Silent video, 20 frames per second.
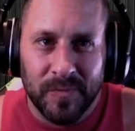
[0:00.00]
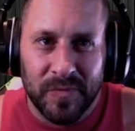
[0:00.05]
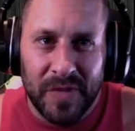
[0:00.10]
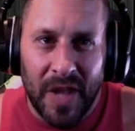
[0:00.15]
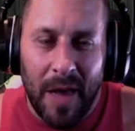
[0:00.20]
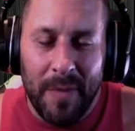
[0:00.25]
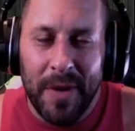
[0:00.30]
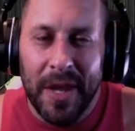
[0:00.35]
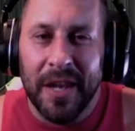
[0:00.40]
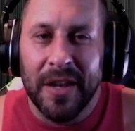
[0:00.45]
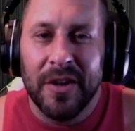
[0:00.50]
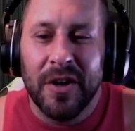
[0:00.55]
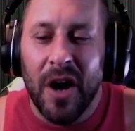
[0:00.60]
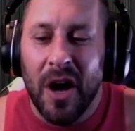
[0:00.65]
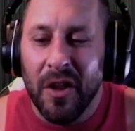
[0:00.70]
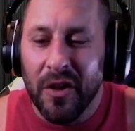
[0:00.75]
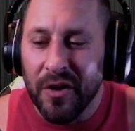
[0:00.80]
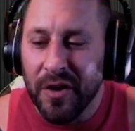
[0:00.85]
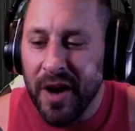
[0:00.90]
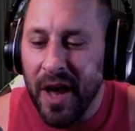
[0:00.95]
But... I mean,
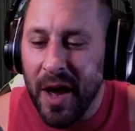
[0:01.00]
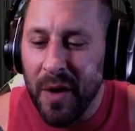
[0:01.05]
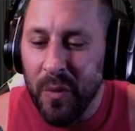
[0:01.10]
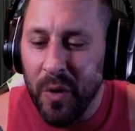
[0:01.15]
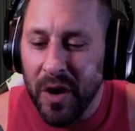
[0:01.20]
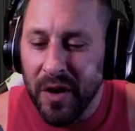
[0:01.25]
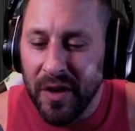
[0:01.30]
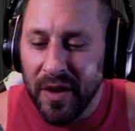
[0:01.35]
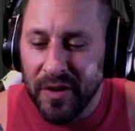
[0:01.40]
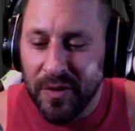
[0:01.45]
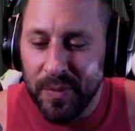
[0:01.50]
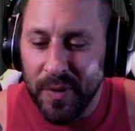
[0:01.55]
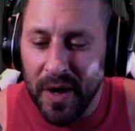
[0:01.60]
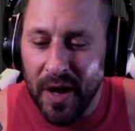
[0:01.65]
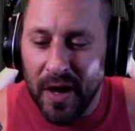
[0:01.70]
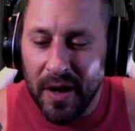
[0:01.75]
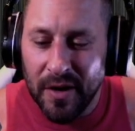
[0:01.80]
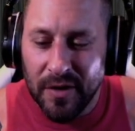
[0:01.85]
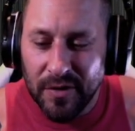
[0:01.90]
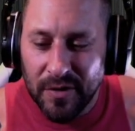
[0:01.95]
Cutler and I won, let's be
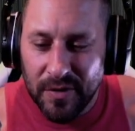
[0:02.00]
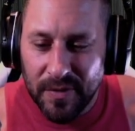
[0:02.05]
honest.